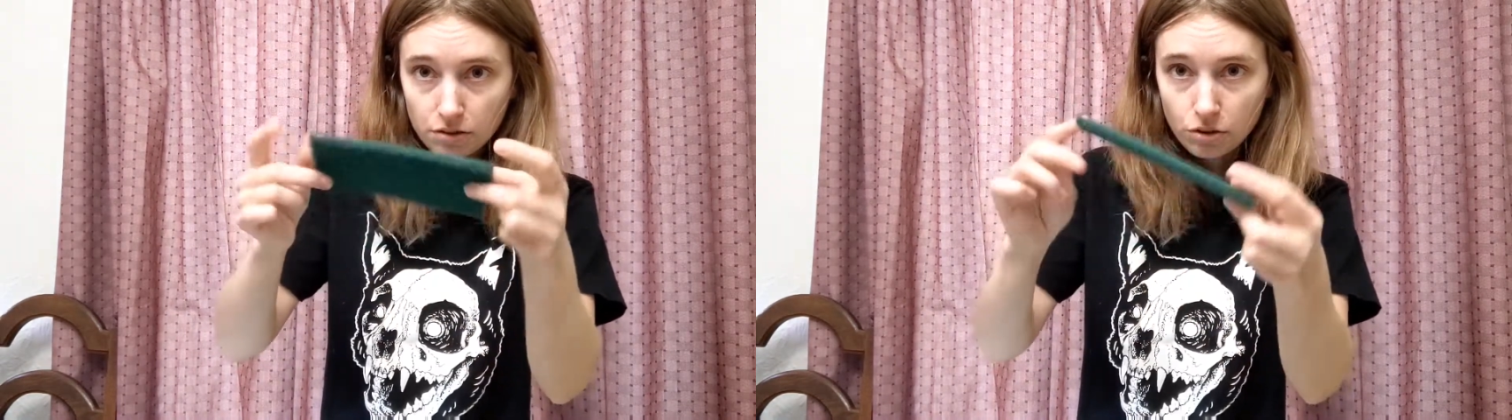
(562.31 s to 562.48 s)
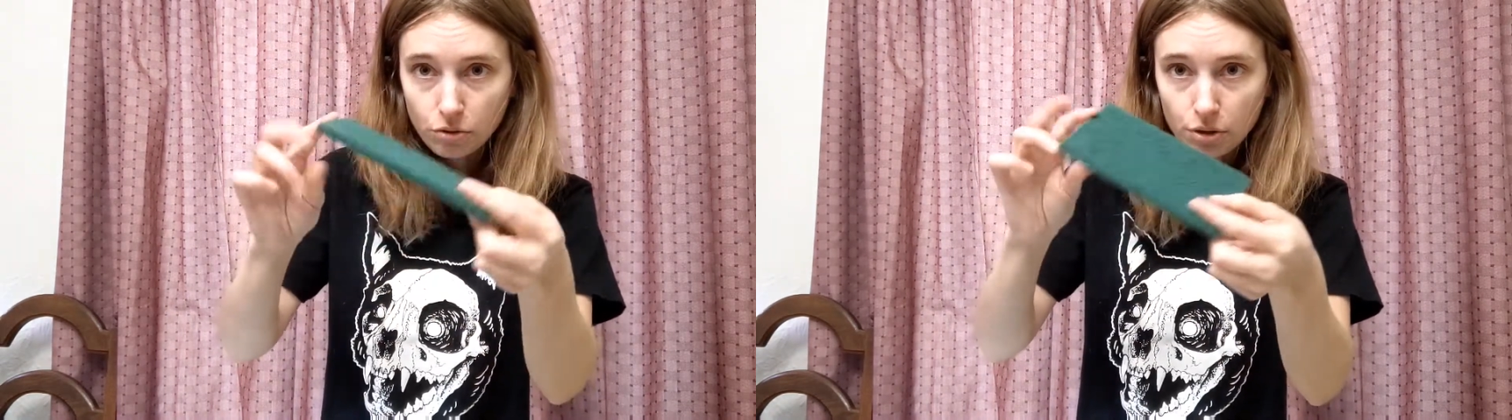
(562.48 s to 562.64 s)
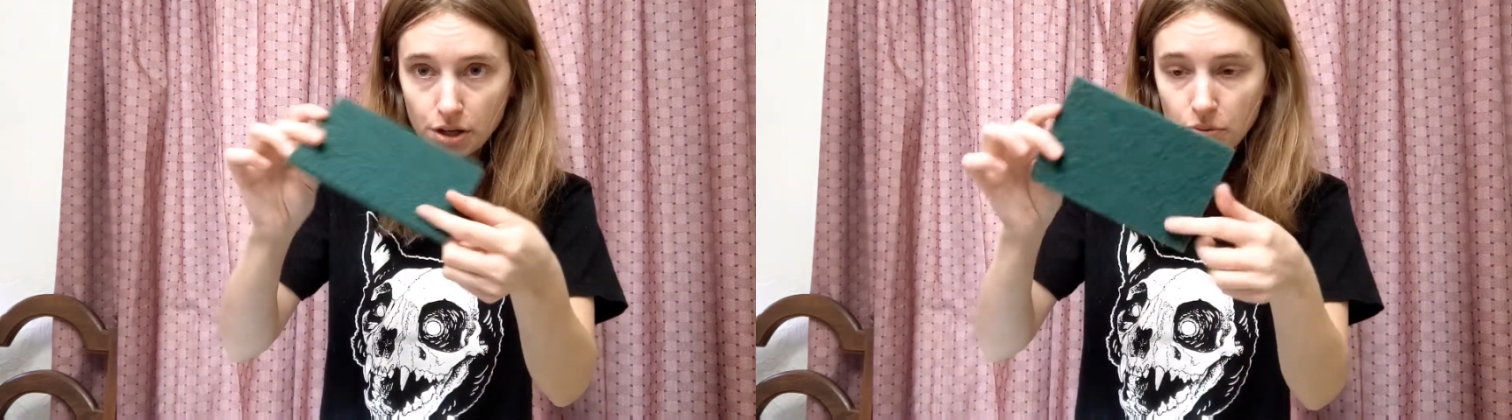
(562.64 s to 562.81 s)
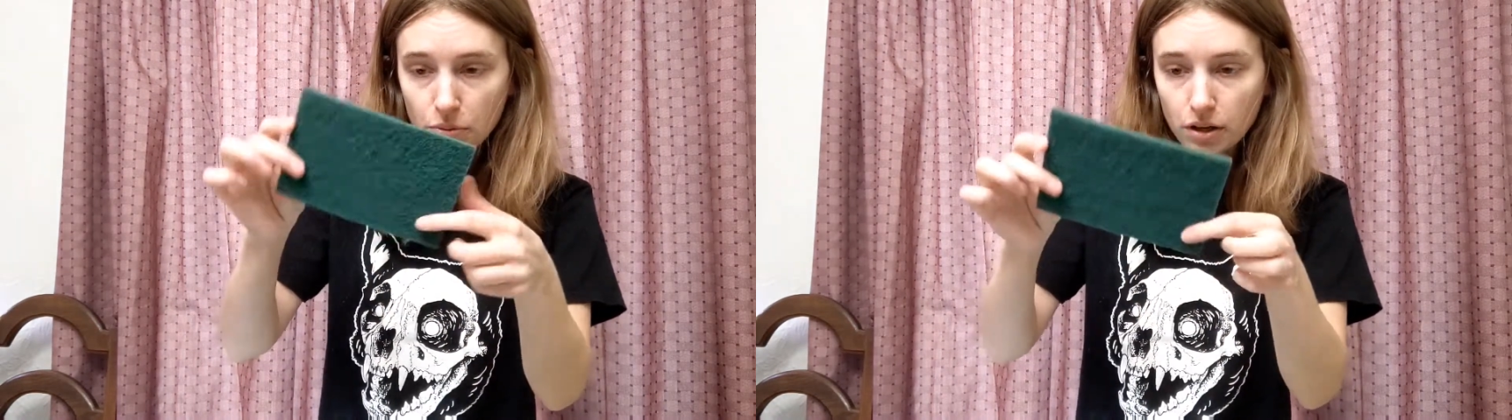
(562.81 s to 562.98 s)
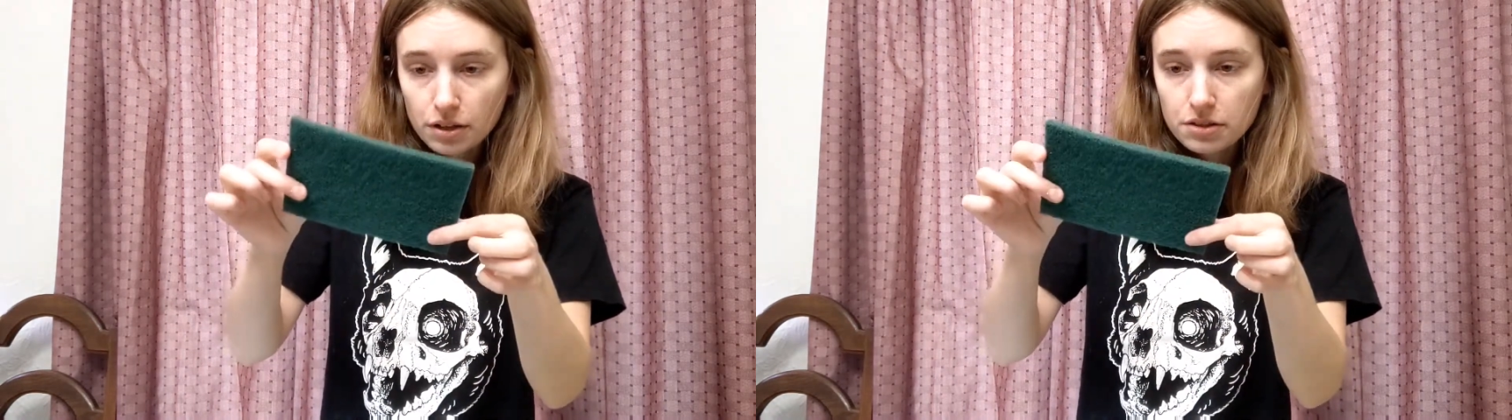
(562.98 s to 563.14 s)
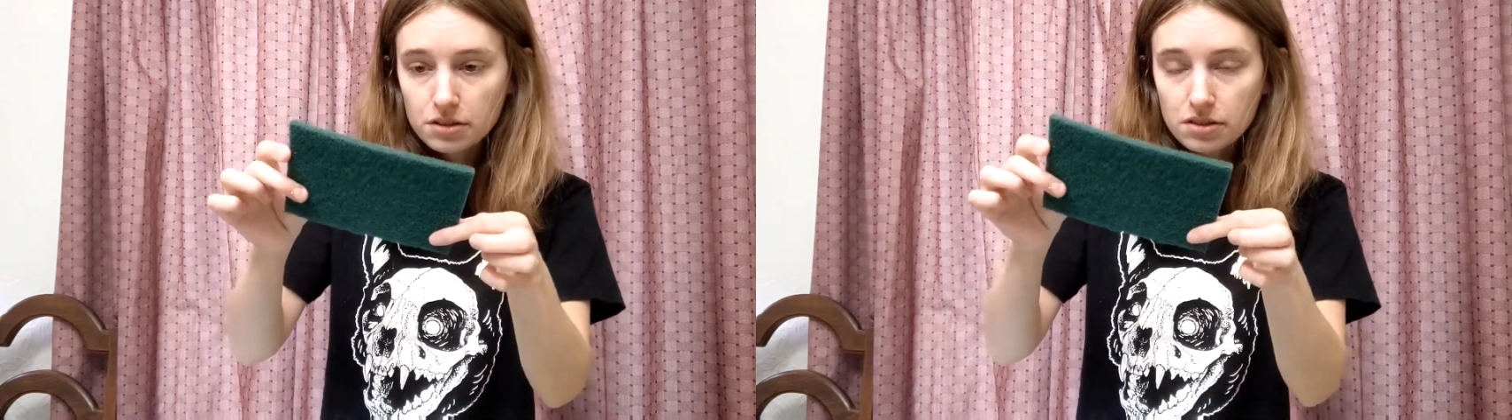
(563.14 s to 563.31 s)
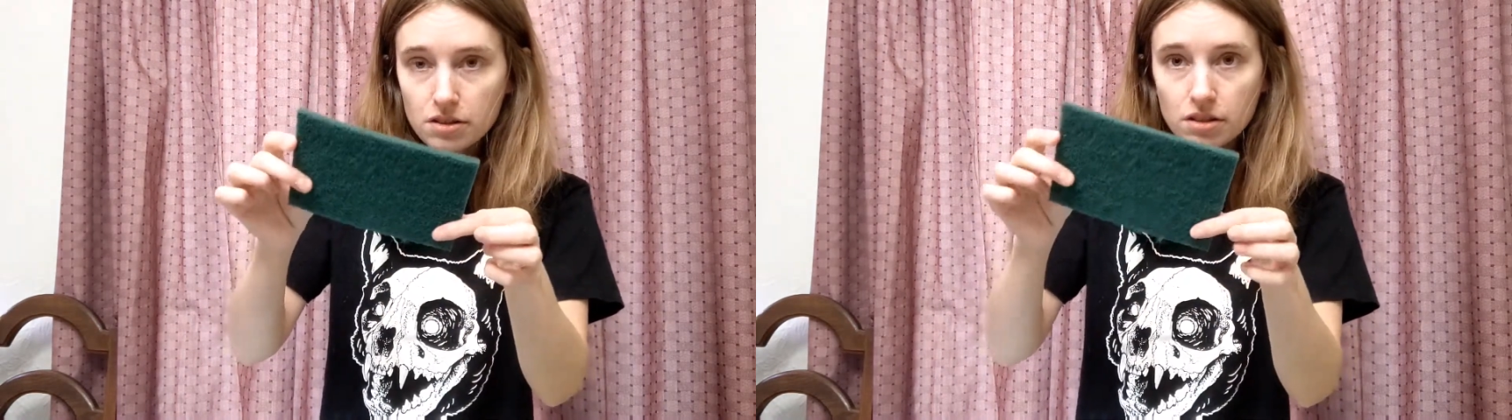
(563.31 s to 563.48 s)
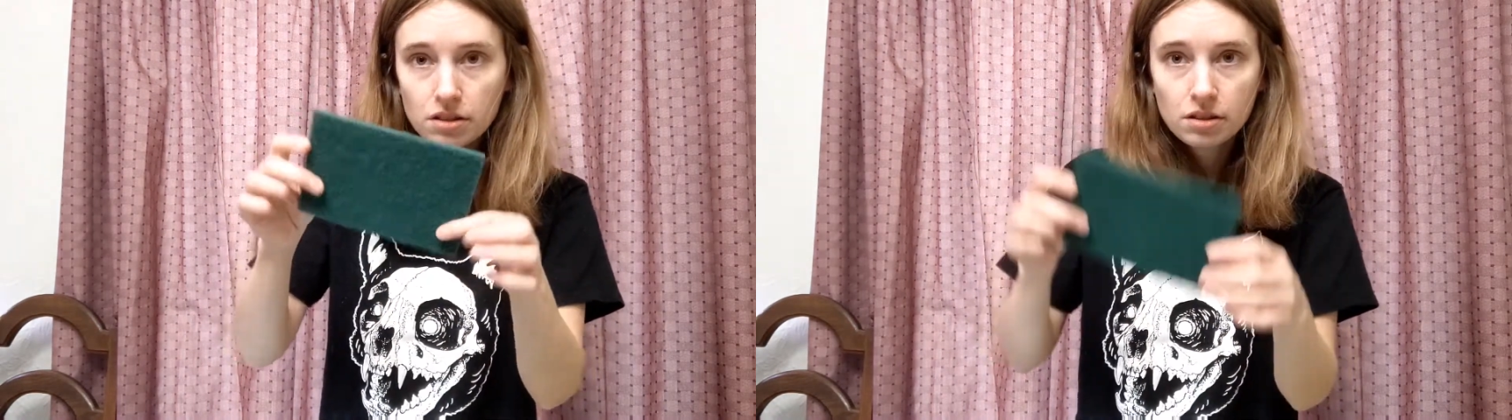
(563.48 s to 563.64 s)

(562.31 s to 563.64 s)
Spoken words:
green ones,